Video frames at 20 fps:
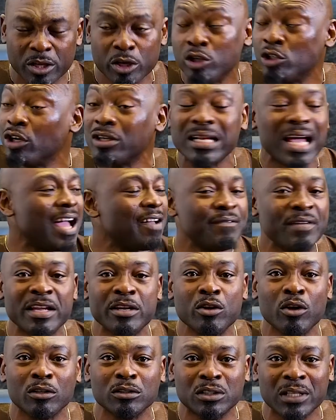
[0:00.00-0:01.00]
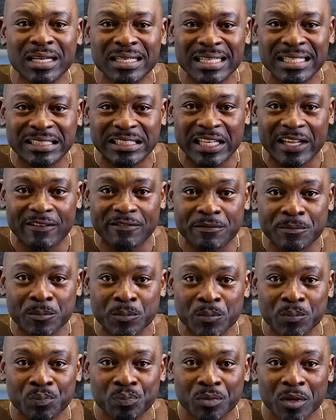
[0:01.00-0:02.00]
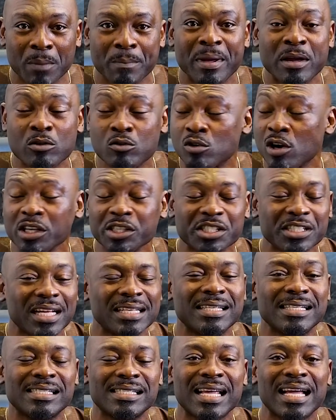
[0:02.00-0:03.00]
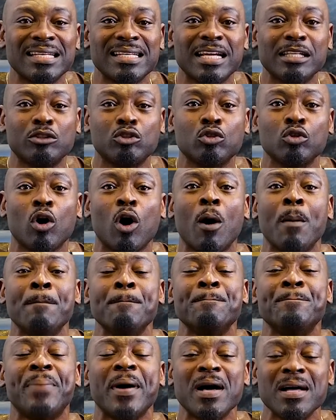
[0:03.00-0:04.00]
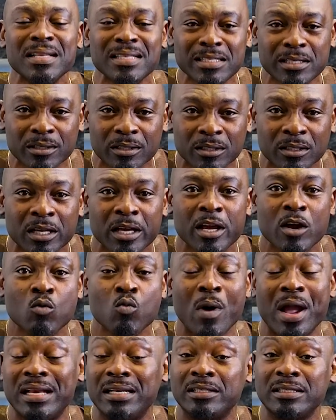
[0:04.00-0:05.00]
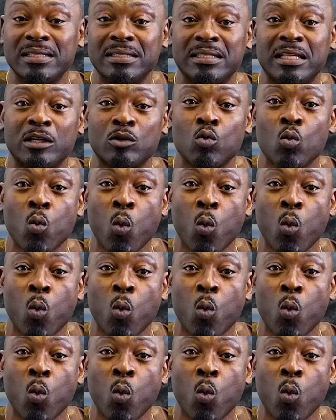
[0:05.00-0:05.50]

You don't have any alternative. But Russia decided to unbundle when the